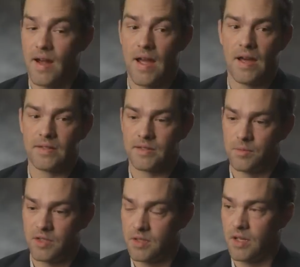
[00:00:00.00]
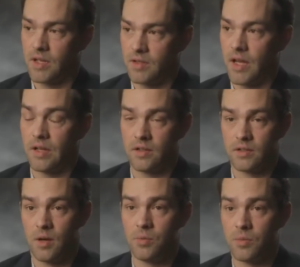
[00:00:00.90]
I asked him, he's like, "Hey,
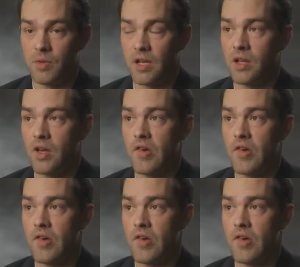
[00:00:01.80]
come with me."